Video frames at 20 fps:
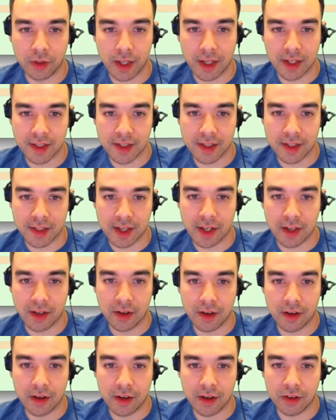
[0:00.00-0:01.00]
license
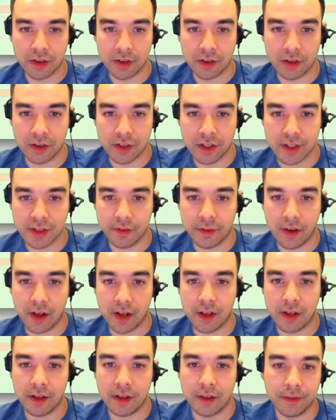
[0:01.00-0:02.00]
header to this
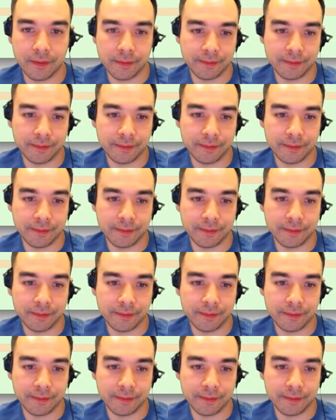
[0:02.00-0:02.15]
file.